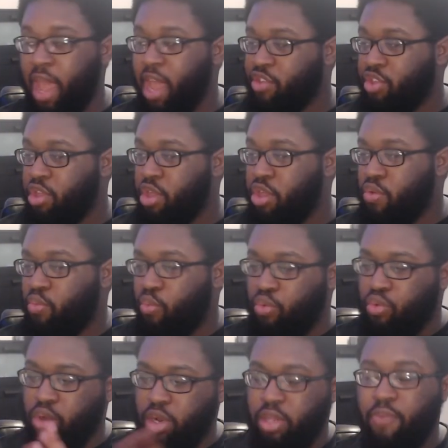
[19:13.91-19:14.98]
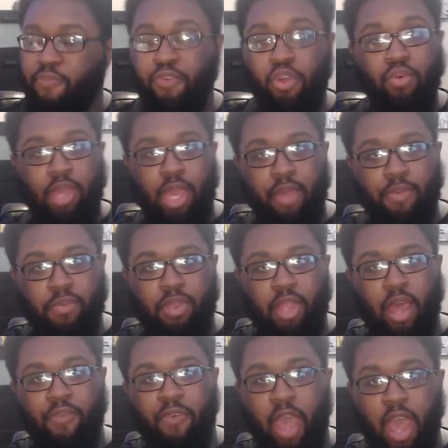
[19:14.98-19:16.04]
actually one of the few games
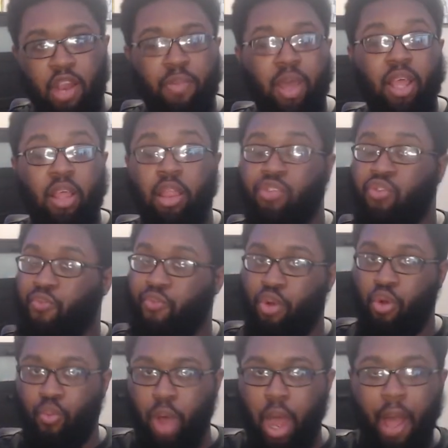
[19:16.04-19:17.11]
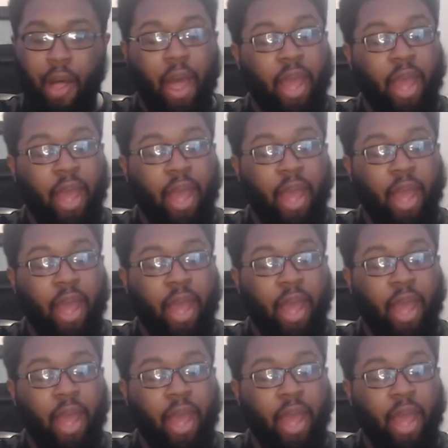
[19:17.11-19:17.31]
that I've had in my collection for a while.